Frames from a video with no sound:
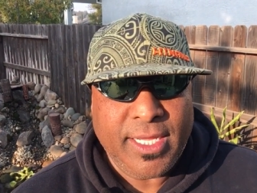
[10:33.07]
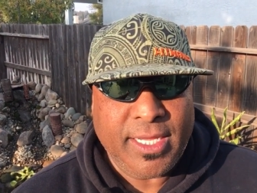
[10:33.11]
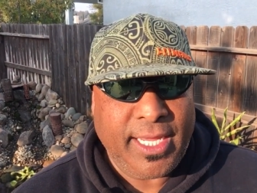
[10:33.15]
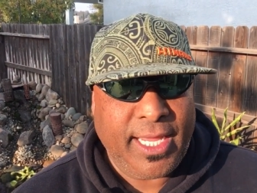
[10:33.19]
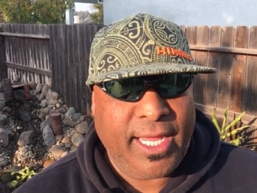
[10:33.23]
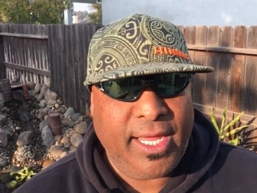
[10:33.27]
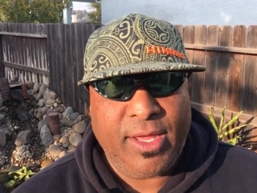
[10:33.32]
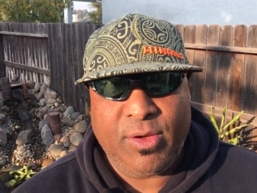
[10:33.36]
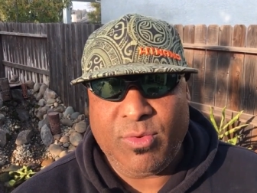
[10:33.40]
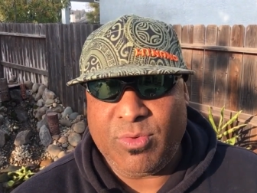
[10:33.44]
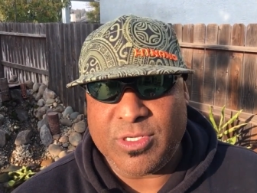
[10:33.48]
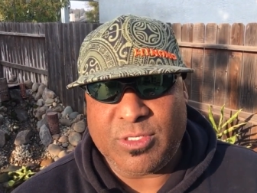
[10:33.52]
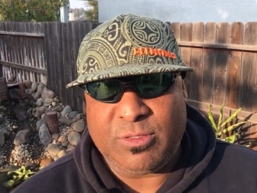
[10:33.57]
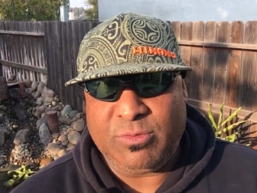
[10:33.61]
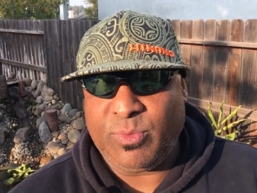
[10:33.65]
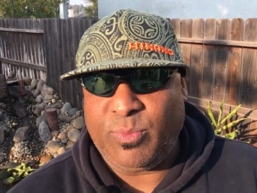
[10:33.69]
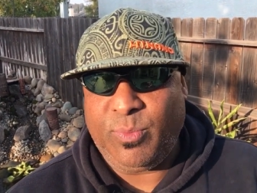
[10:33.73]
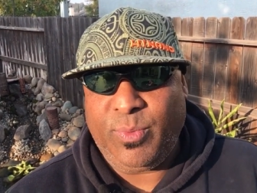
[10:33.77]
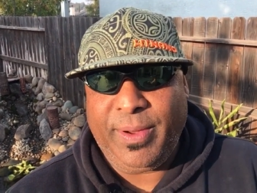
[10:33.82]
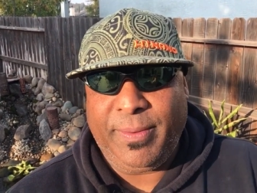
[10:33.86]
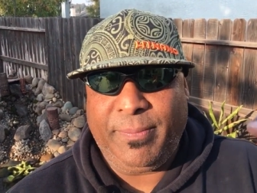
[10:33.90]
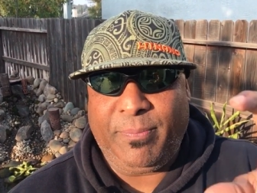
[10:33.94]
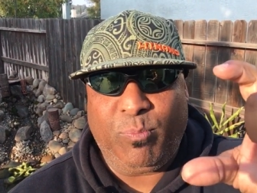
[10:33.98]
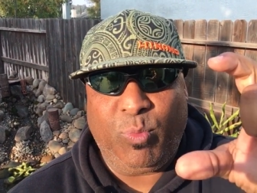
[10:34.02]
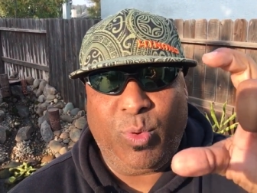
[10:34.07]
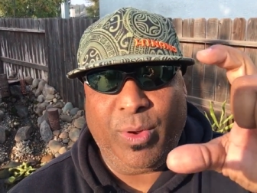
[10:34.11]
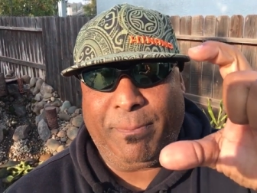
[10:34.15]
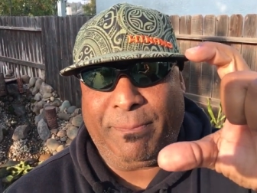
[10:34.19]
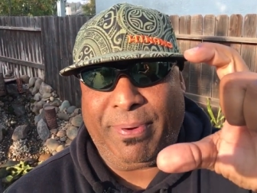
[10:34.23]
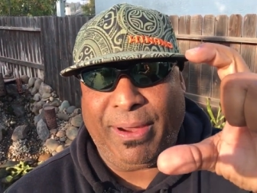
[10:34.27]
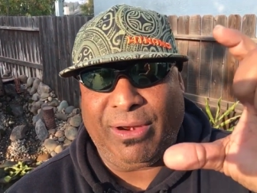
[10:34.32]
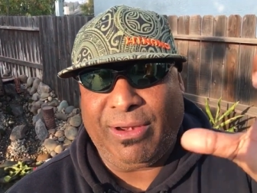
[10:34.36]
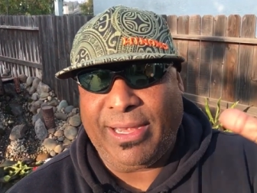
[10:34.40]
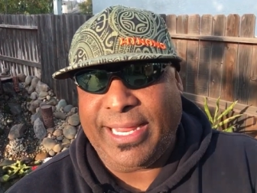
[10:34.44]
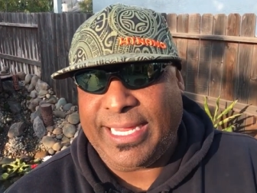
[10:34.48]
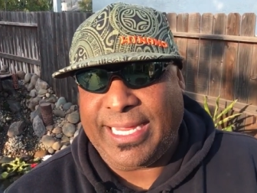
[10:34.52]
it, it, was we we
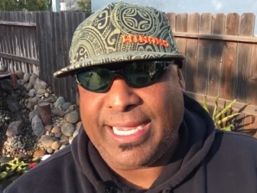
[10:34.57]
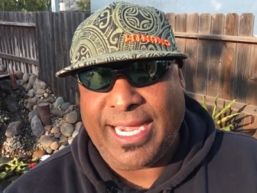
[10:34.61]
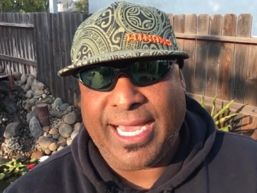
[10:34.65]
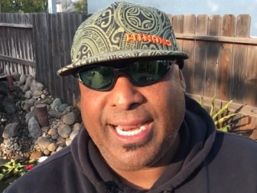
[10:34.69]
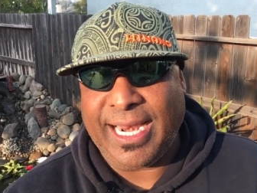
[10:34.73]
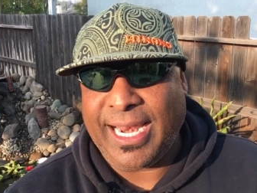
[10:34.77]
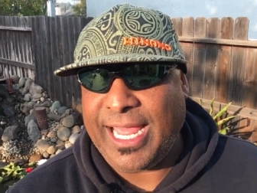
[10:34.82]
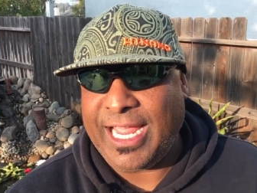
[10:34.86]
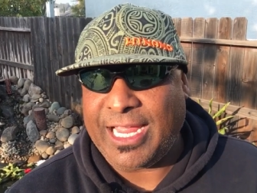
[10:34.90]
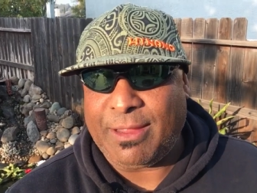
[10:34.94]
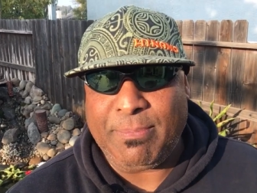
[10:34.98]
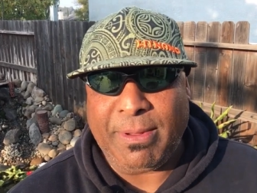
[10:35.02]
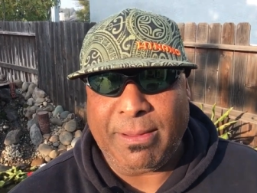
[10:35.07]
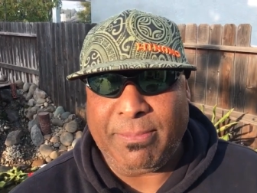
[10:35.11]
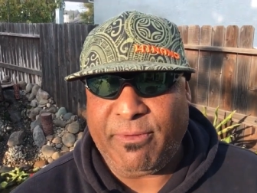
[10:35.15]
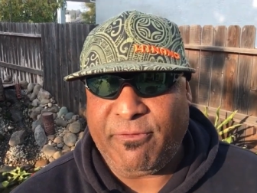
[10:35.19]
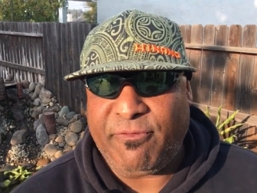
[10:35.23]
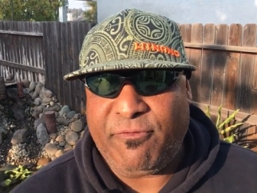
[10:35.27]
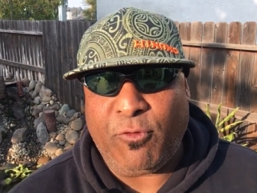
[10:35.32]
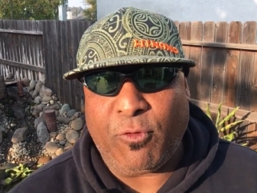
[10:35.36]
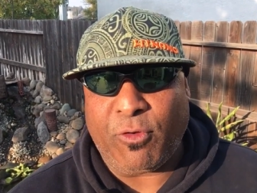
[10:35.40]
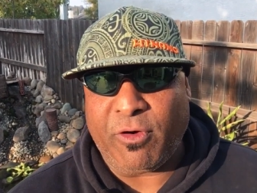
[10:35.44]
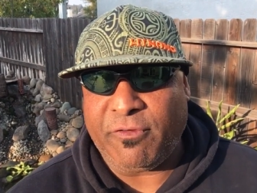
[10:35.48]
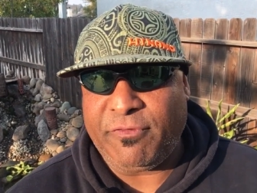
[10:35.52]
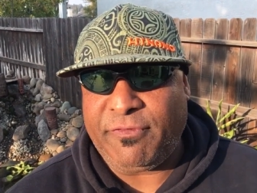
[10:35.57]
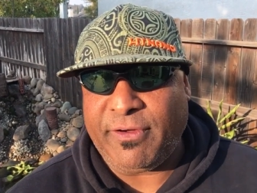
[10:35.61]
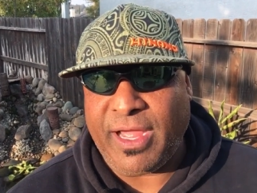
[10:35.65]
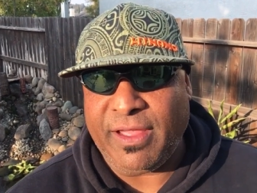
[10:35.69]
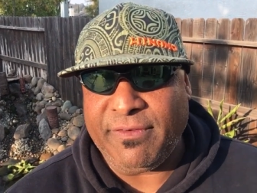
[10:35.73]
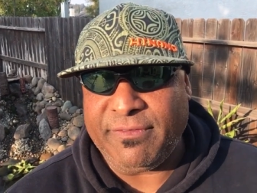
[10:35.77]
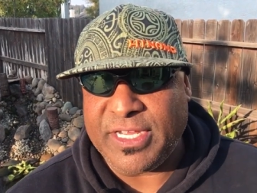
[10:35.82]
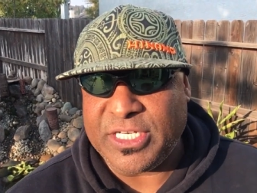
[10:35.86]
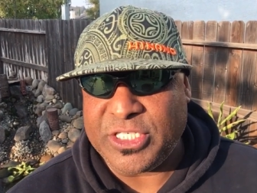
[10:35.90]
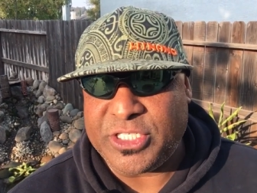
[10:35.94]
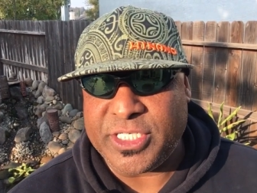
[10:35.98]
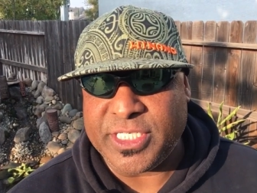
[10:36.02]
barely got like maybe four or
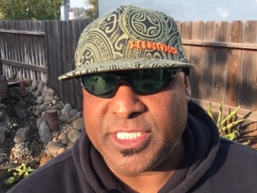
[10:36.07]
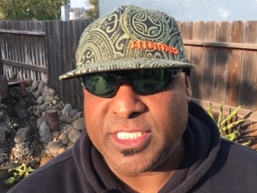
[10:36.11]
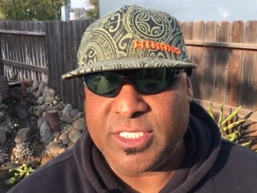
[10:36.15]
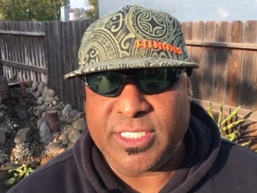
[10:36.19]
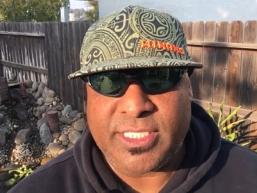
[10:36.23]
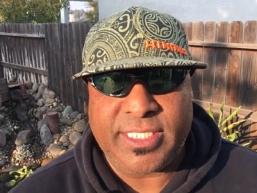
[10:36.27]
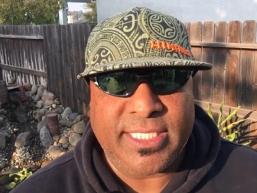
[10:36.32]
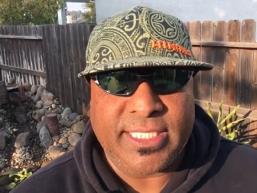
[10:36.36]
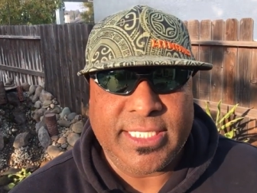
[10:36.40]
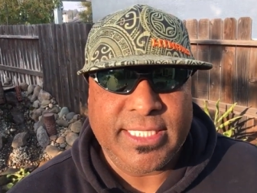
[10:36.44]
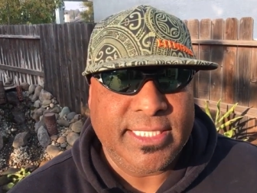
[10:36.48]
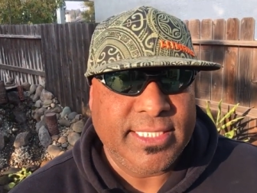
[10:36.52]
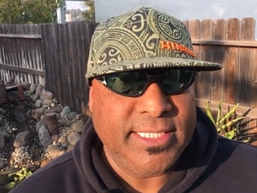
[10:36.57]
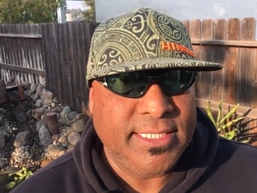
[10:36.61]
five inches.